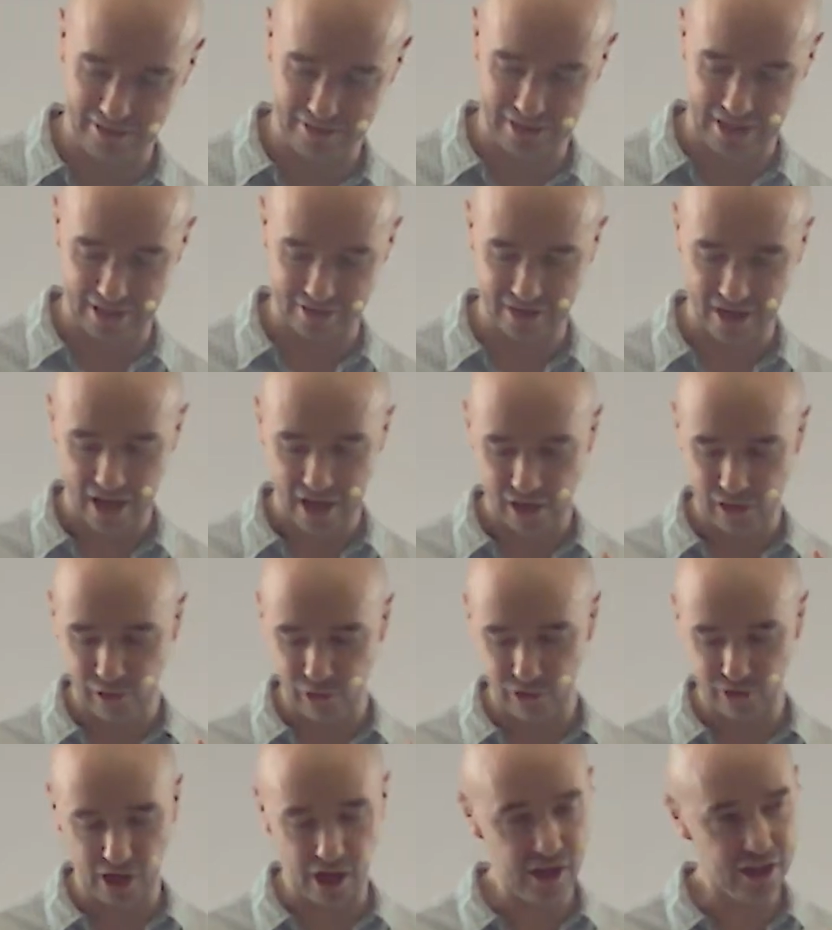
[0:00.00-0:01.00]
He says,
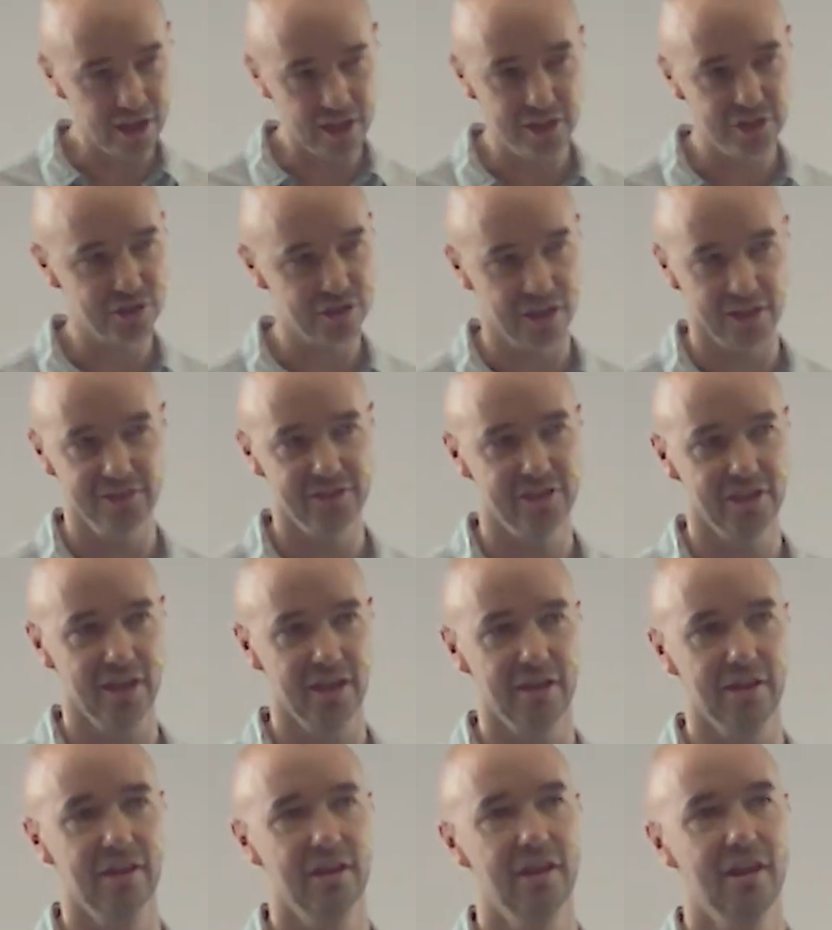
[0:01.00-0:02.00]
Lord, I'm going to trust
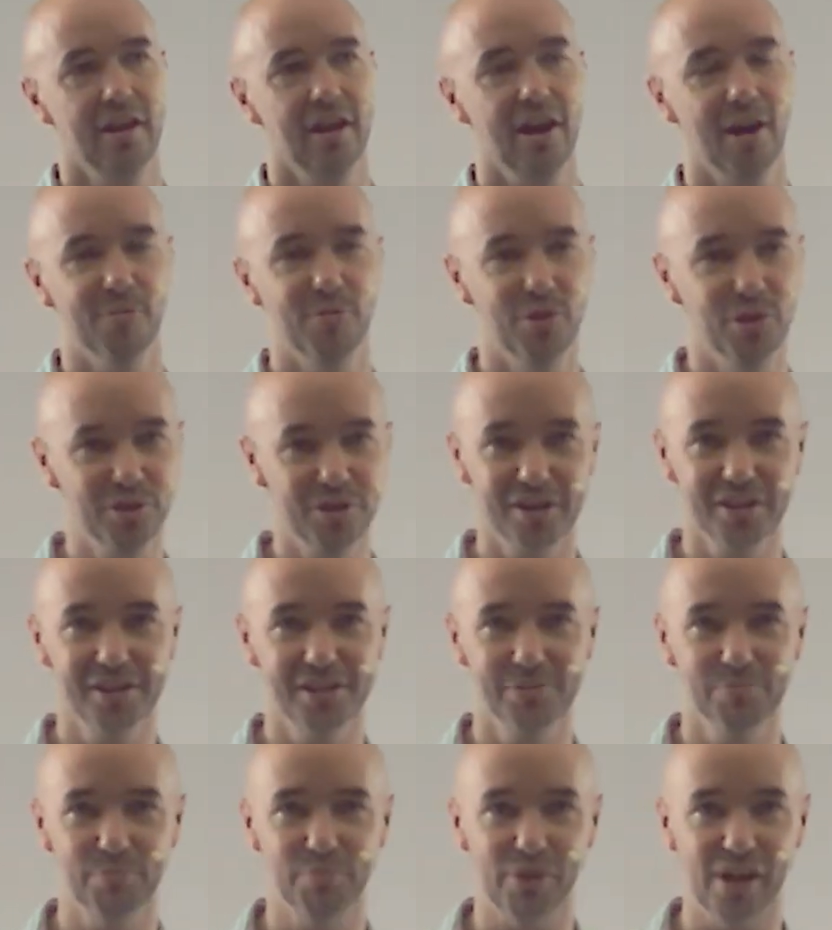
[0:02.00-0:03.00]
you. I'm not
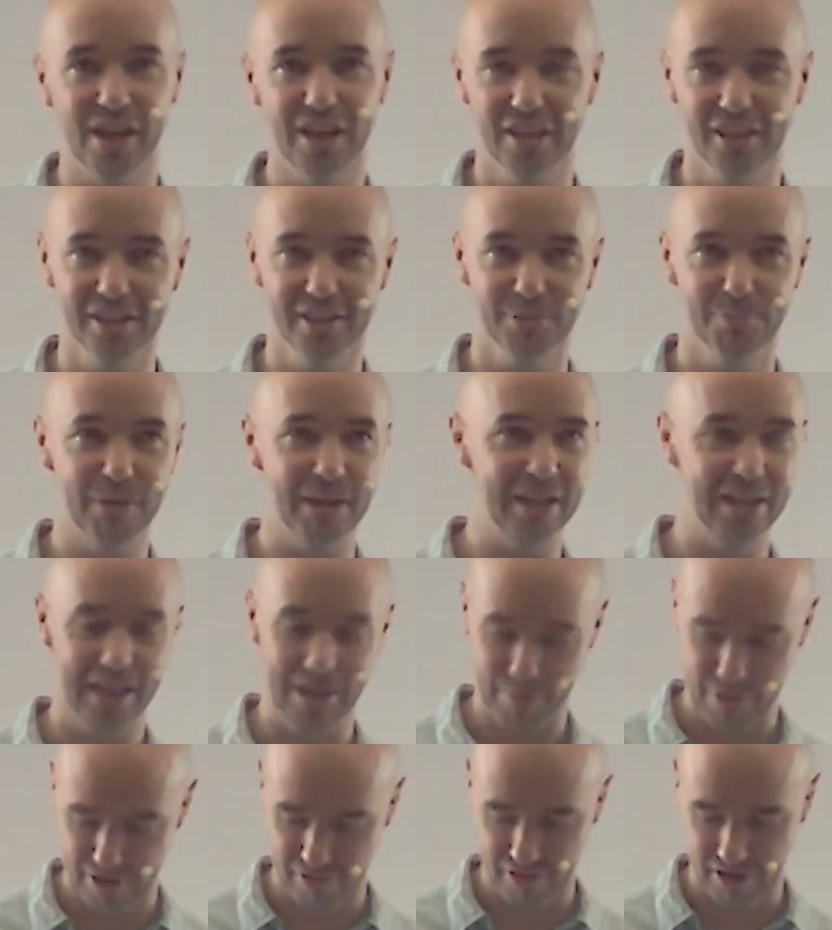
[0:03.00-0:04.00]
going to break the
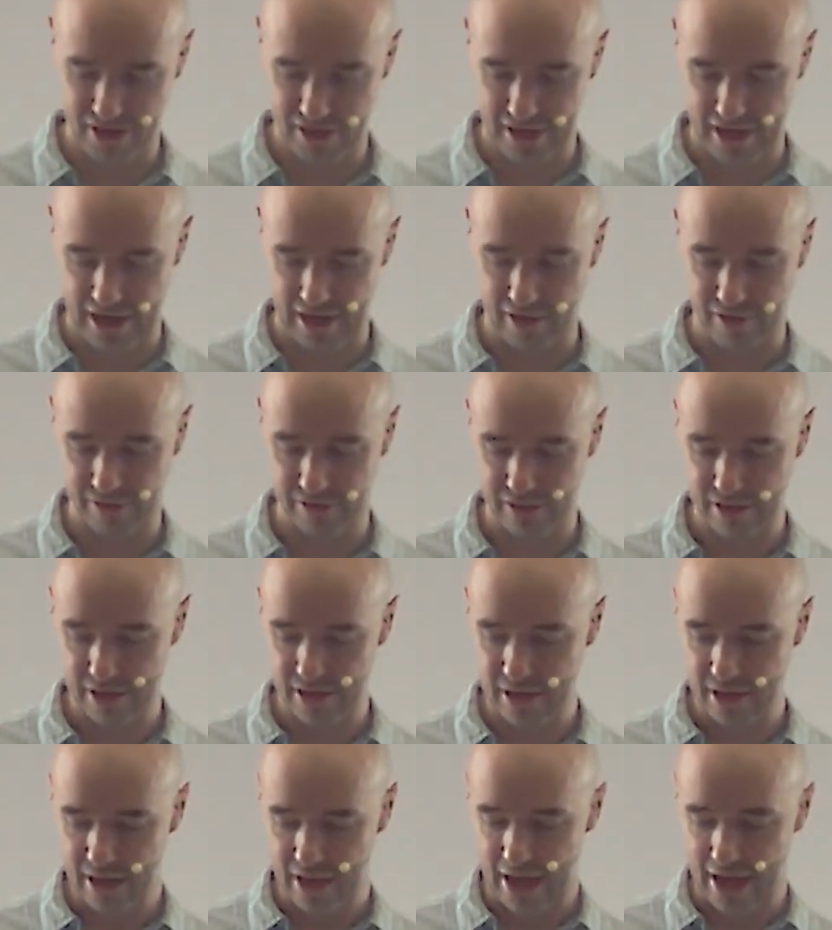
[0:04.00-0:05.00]
speed limit right now.
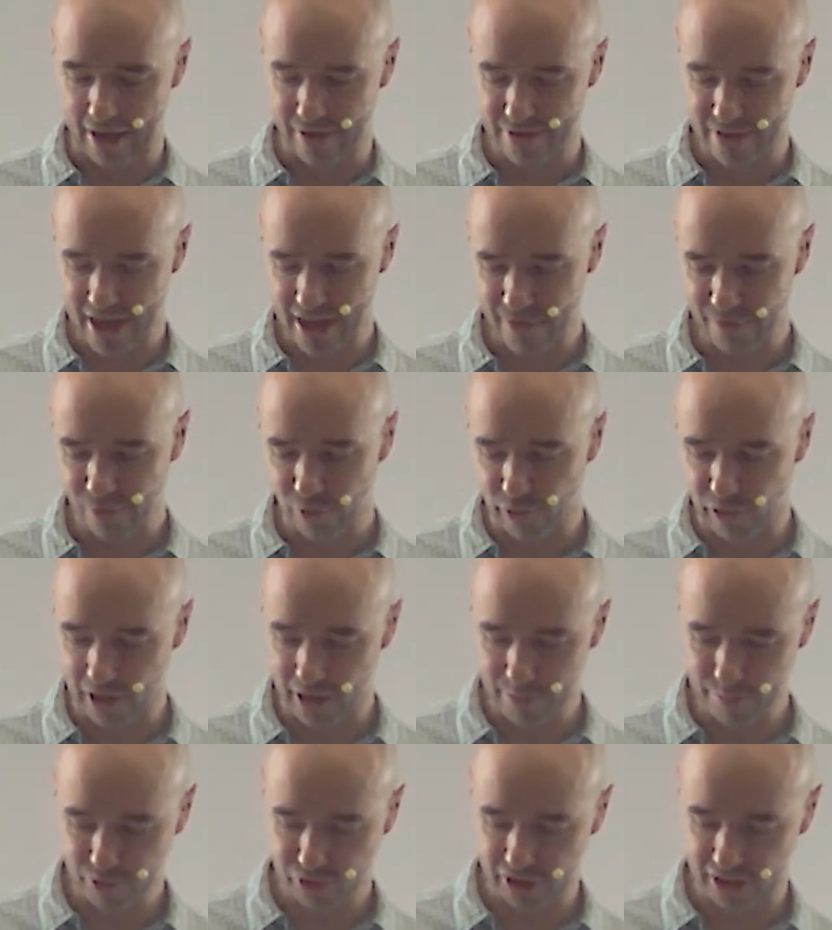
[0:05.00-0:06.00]
And
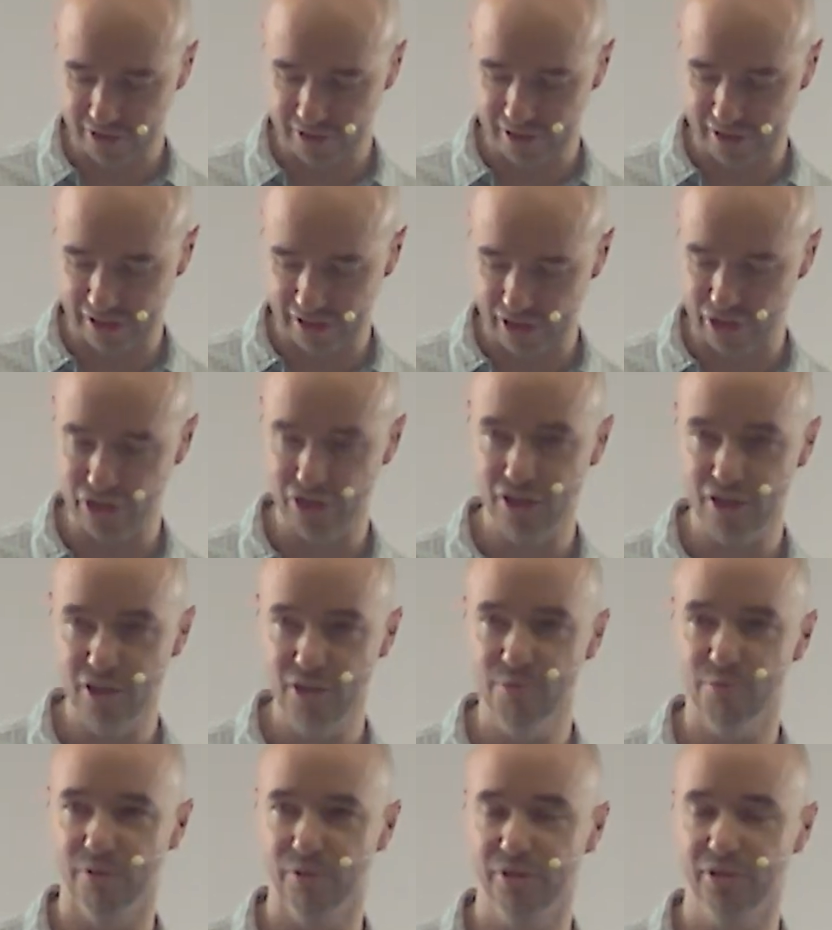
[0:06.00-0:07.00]
therefore, I'm trusting that
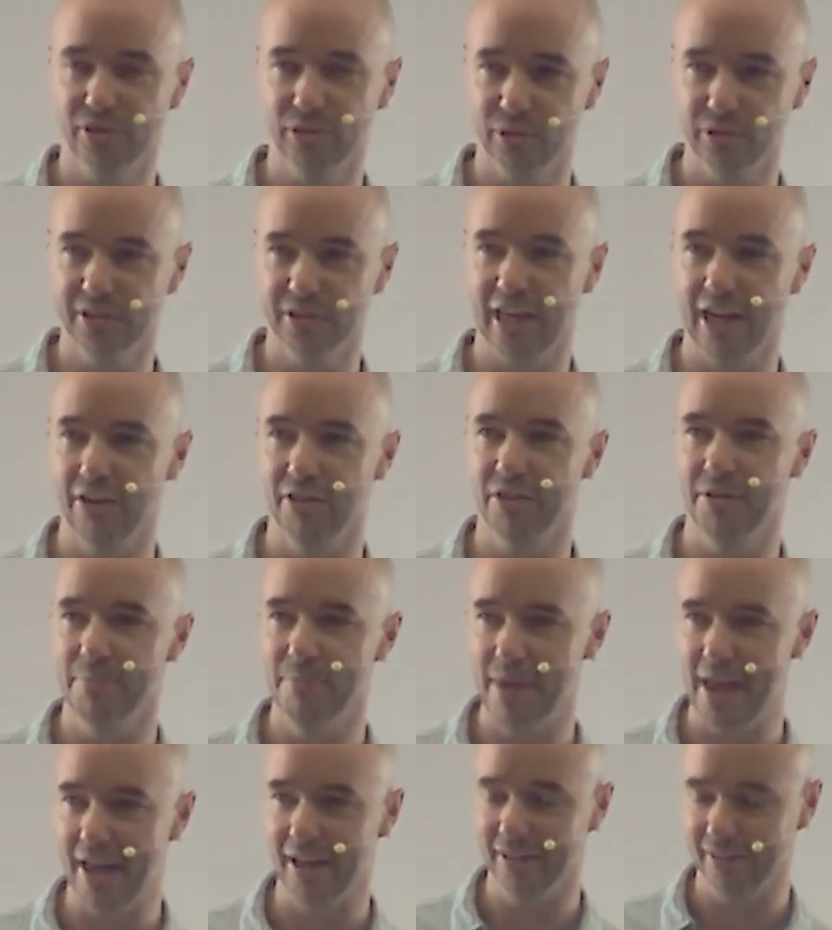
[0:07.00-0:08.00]
you will sort out the
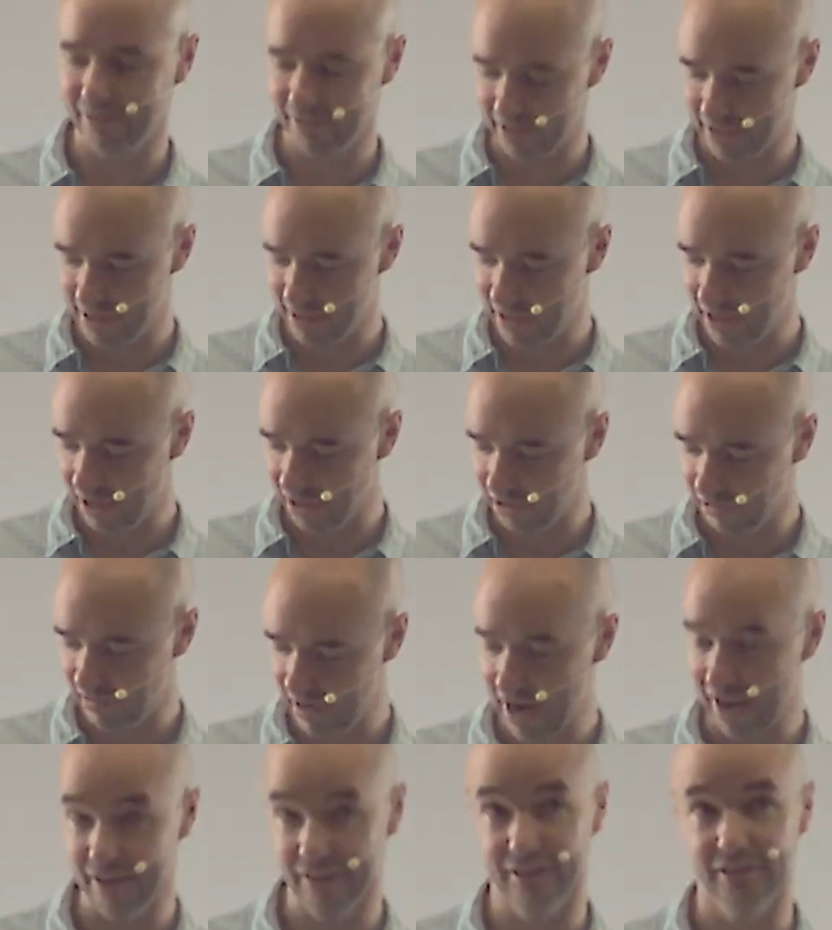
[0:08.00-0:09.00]
mess at the
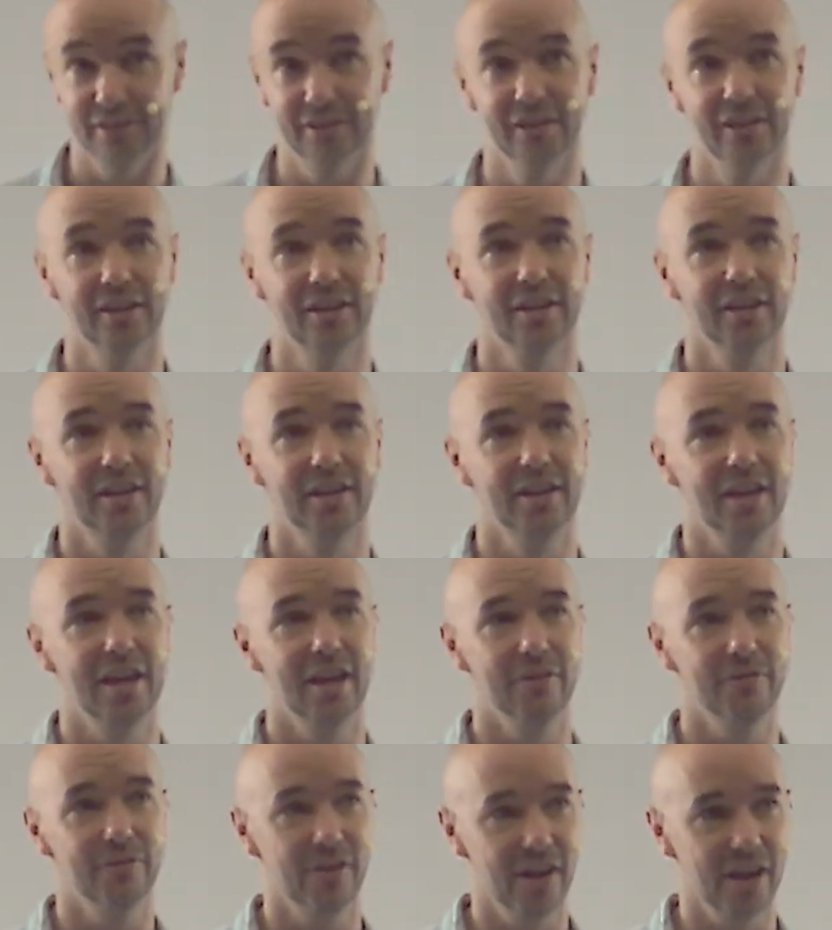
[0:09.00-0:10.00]
other end
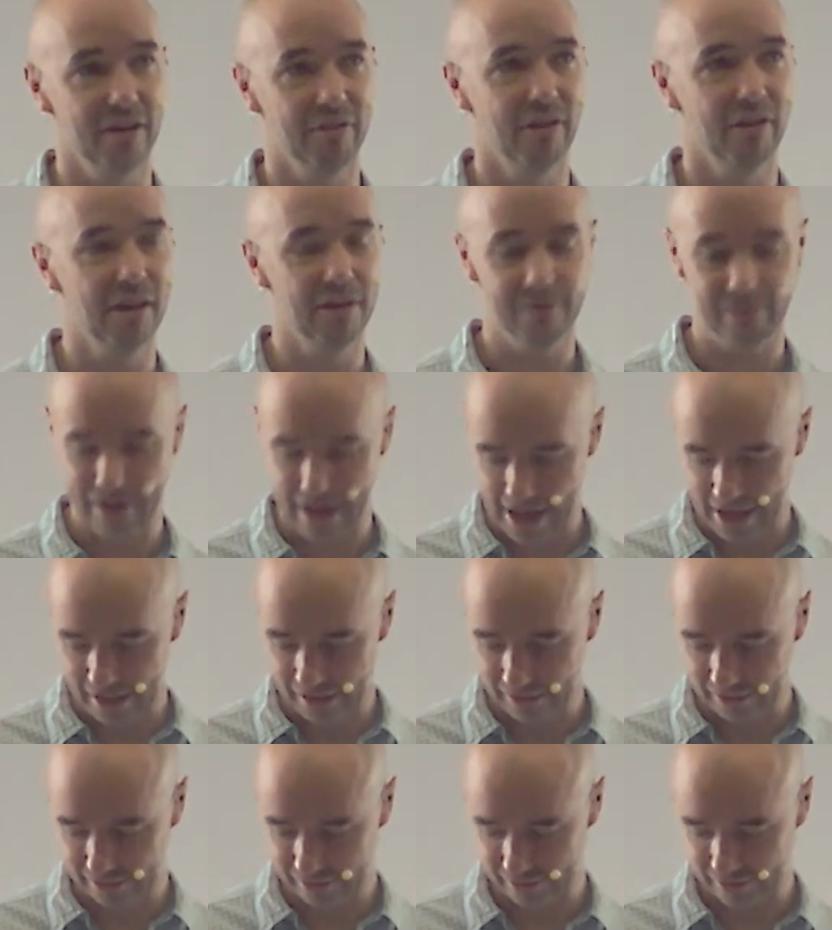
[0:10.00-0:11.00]
if I arrive
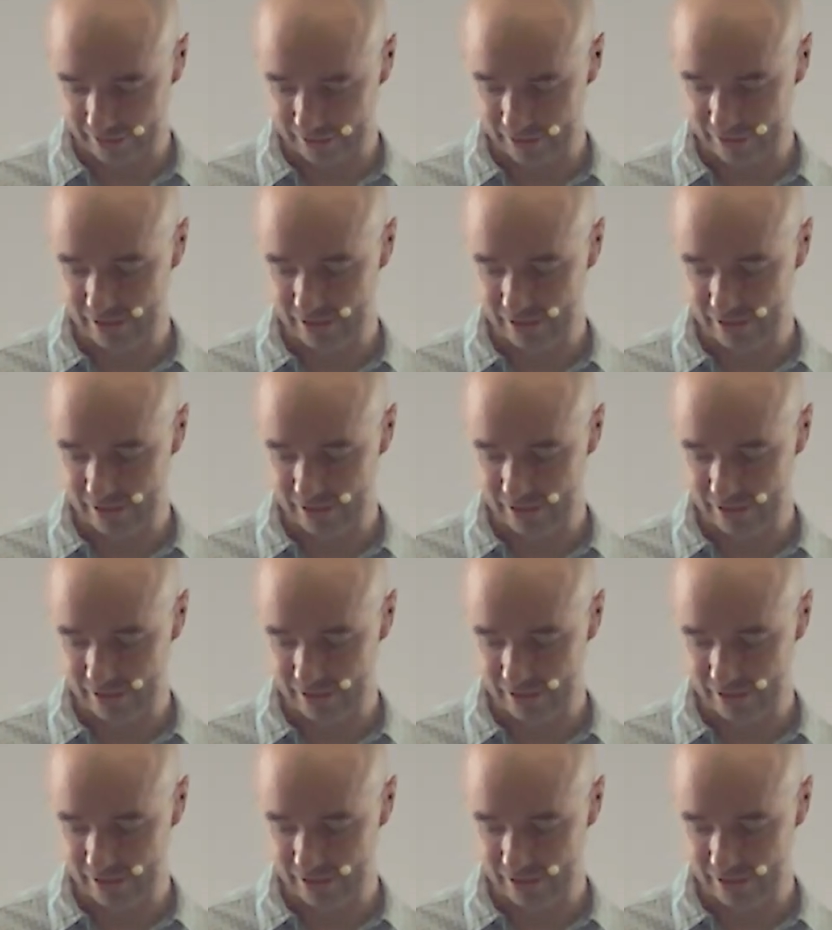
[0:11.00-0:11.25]
late.